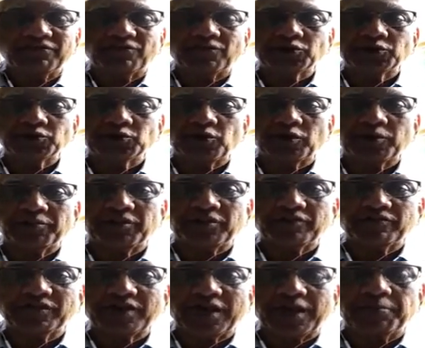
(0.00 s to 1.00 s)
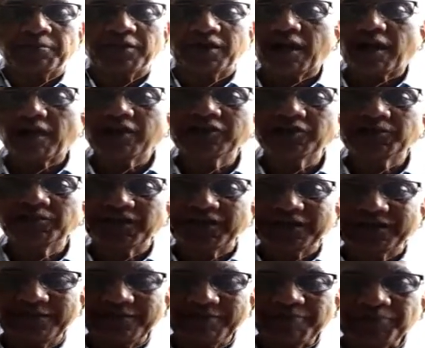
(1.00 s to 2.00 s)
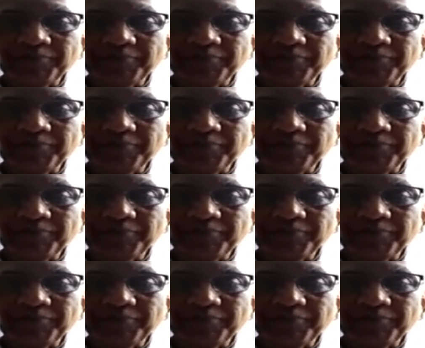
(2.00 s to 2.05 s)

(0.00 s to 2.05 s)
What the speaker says: for a short period of time. But ultimately,